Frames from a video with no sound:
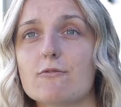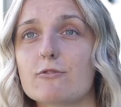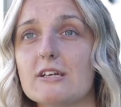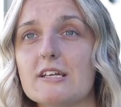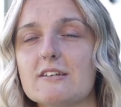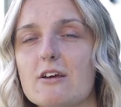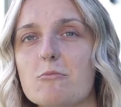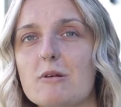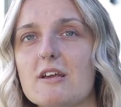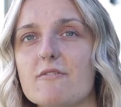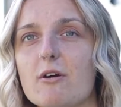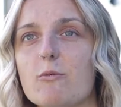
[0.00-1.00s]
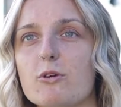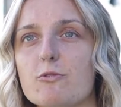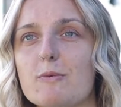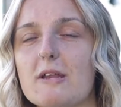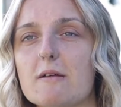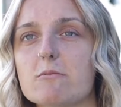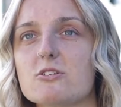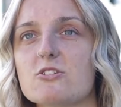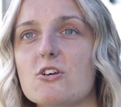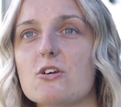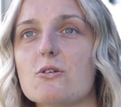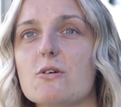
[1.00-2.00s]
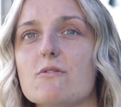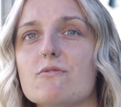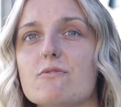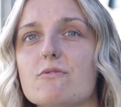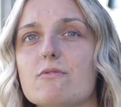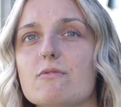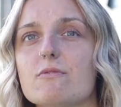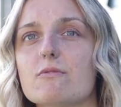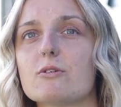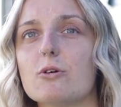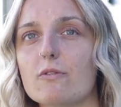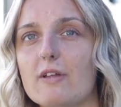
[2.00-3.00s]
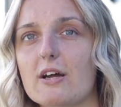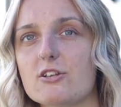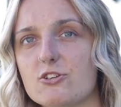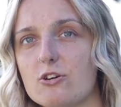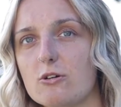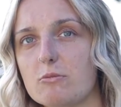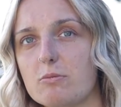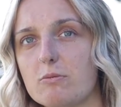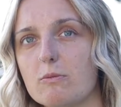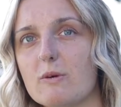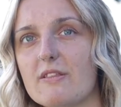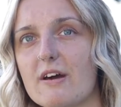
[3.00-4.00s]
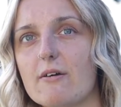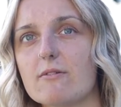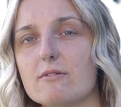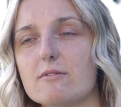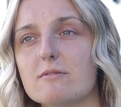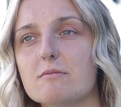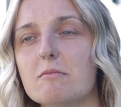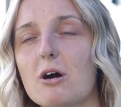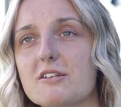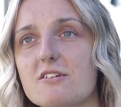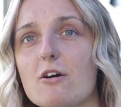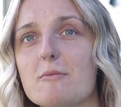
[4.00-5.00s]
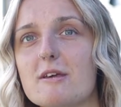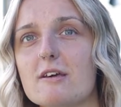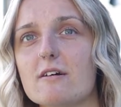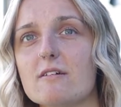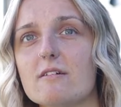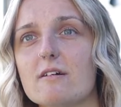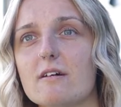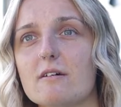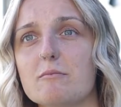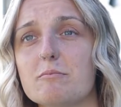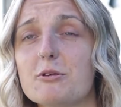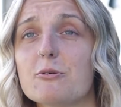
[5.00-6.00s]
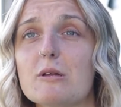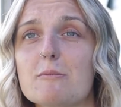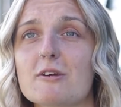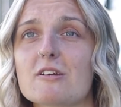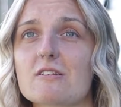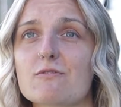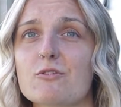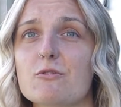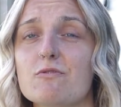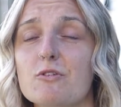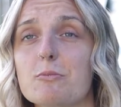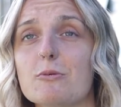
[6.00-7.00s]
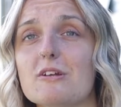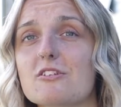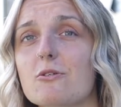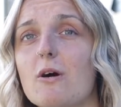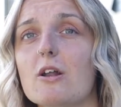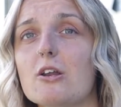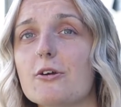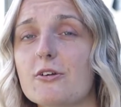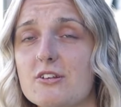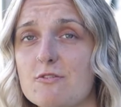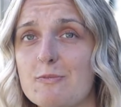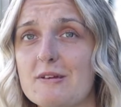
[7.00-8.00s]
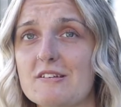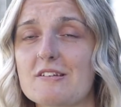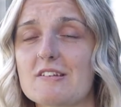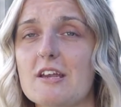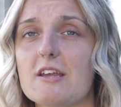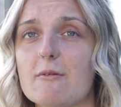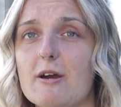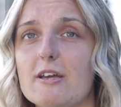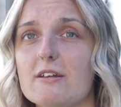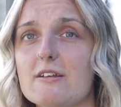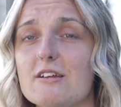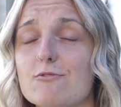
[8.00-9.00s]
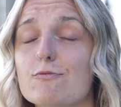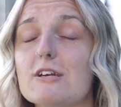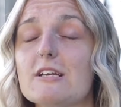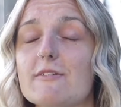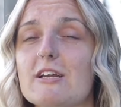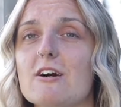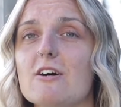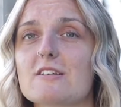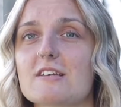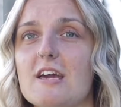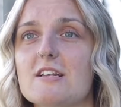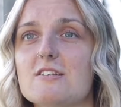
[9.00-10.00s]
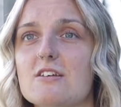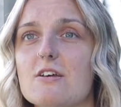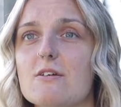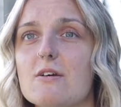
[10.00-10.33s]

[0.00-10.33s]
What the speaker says: really don't believe I would have been able to have got that job without my time here, purely because football is quite a lucrative business anyway and it's really, really hard to get into.